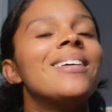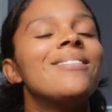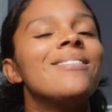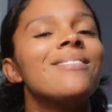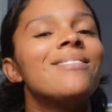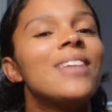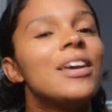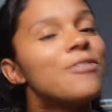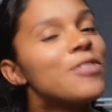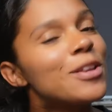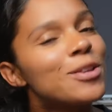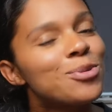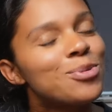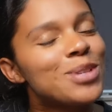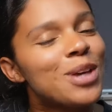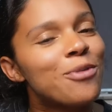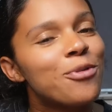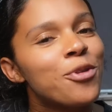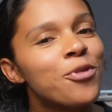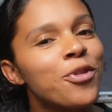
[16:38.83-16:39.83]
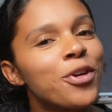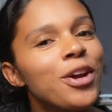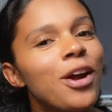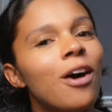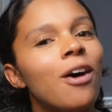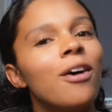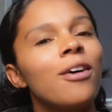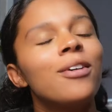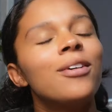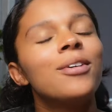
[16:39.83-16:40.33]
if this was helpful for
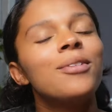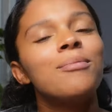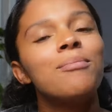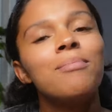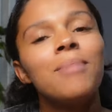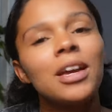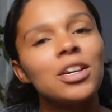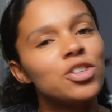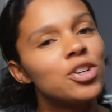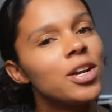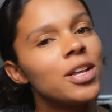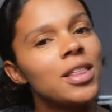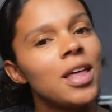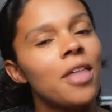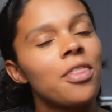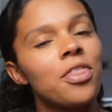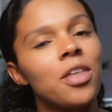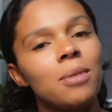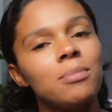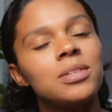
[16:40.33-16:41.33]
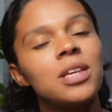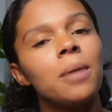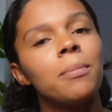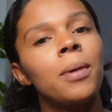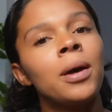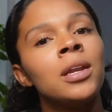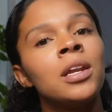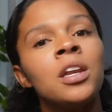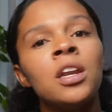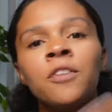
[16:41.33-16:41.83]
y'all, make sure to hit that thumbs up
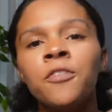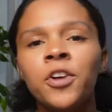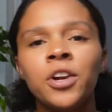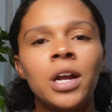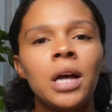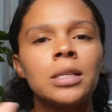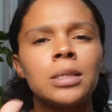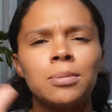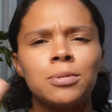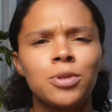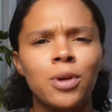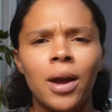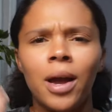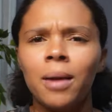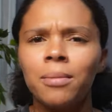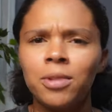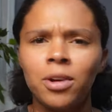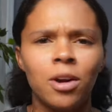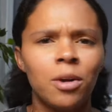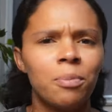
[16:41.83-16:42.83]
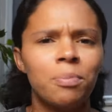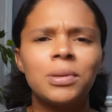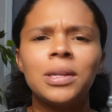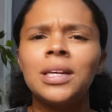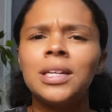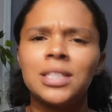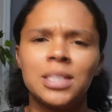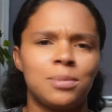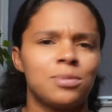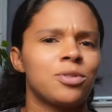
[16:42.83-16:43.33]
button. And if you're not subscribed, y'all, please
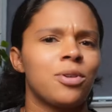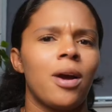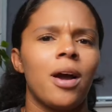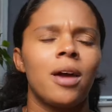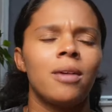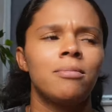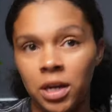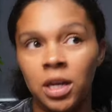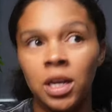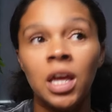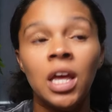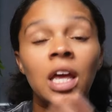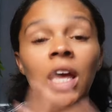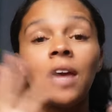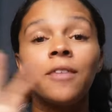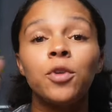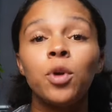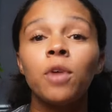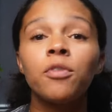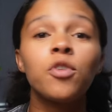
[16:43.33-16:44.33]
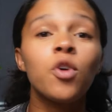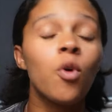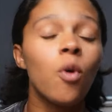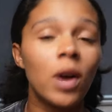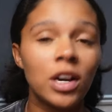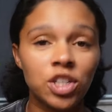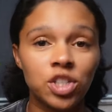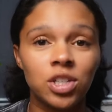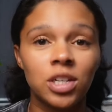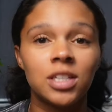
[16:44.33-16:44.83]
subscribe. If you have
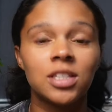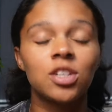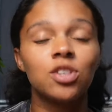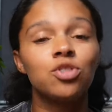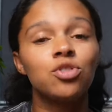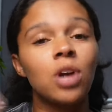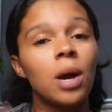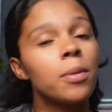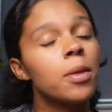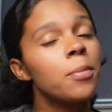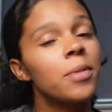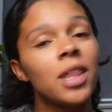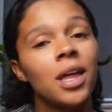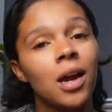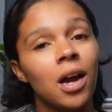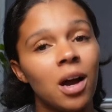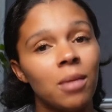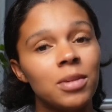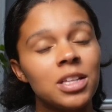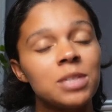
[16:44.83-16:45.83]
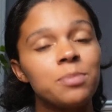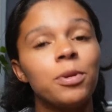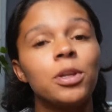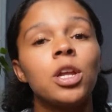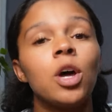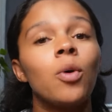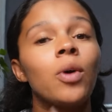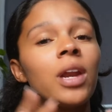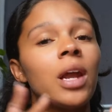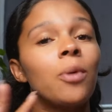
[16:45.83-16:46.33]
questions, drop them in the comments below
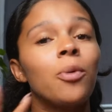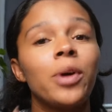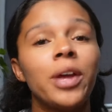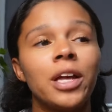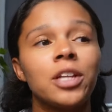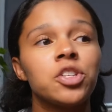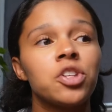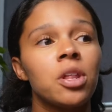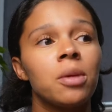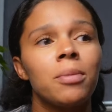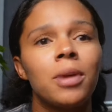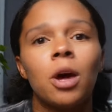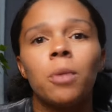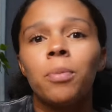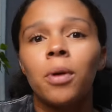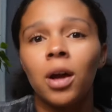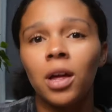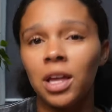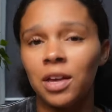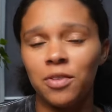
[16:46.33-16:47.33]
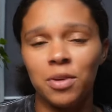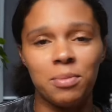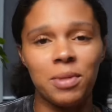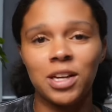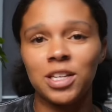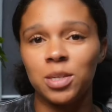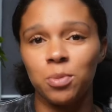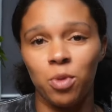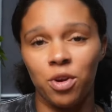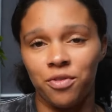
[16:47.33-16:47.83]
and I will answer them. And I'll probably even make
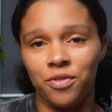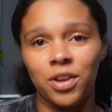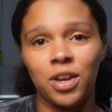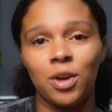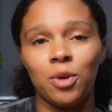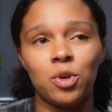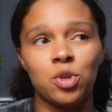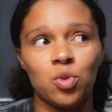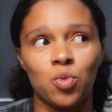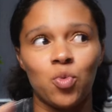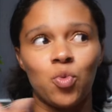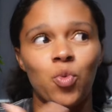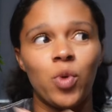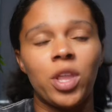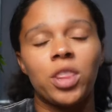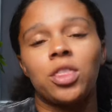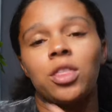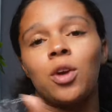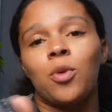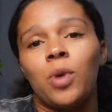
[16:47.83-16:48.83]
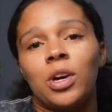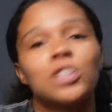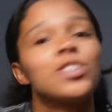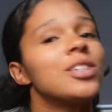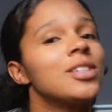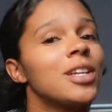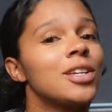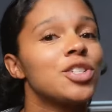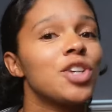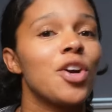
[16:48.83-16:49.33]
some more videos with the questions
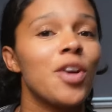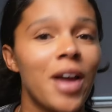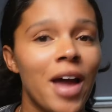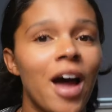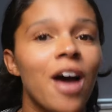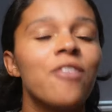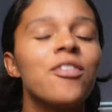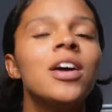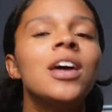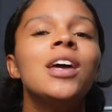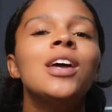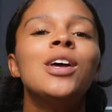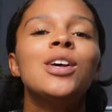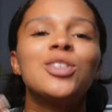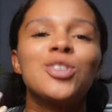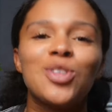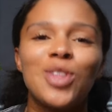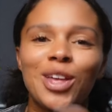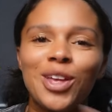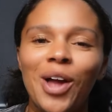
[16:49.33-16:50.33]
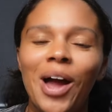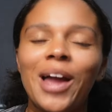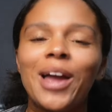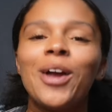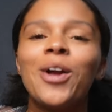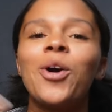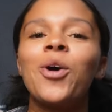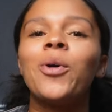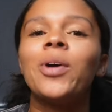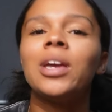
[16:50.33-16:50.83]
that y'all have so that I can
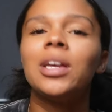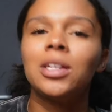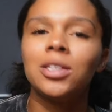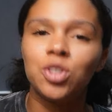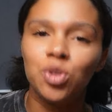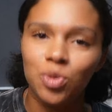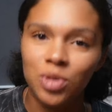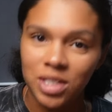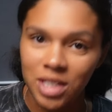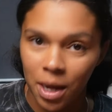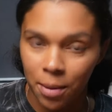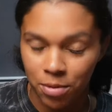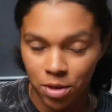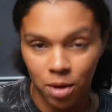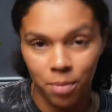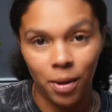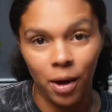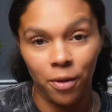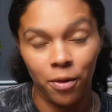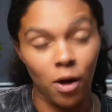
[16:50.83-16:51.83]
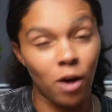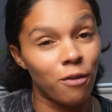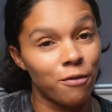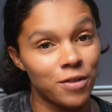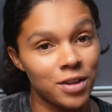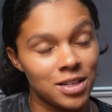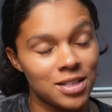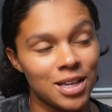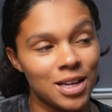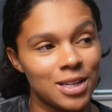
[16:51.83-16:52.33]
go into depth about all of these
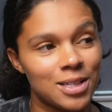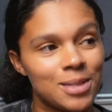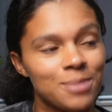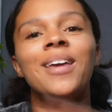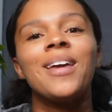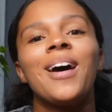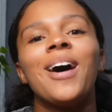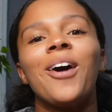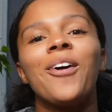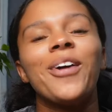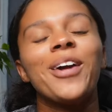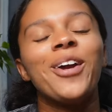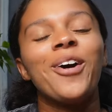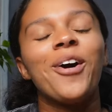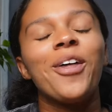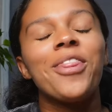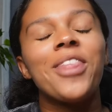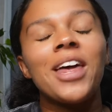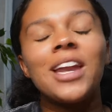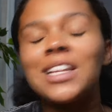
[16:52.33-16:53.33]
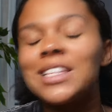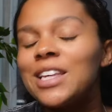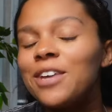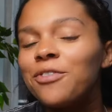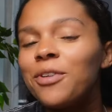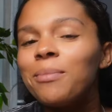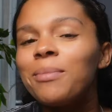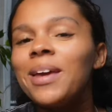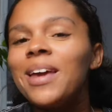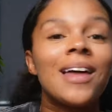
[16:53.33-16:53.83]
things. All right, y'all, that is it for
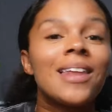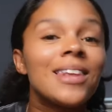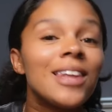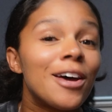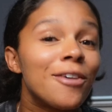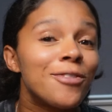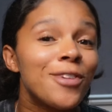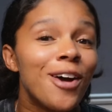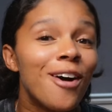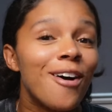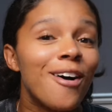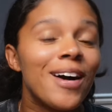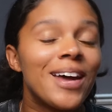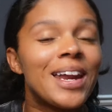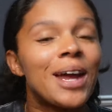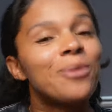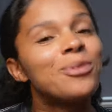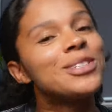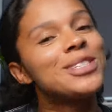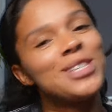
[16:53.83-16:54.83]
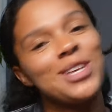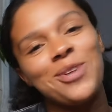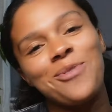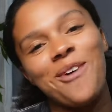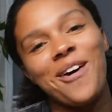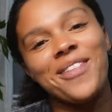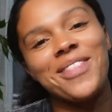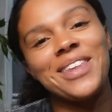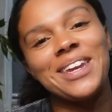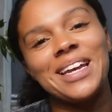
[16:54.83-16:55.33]
me. I love y'all, and I will see you
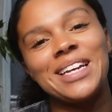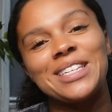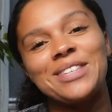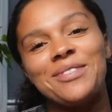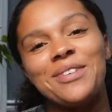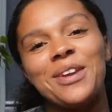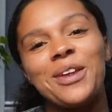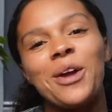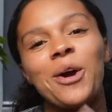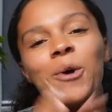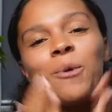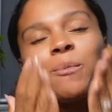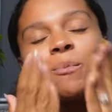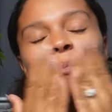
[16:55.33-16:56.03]
on the next video.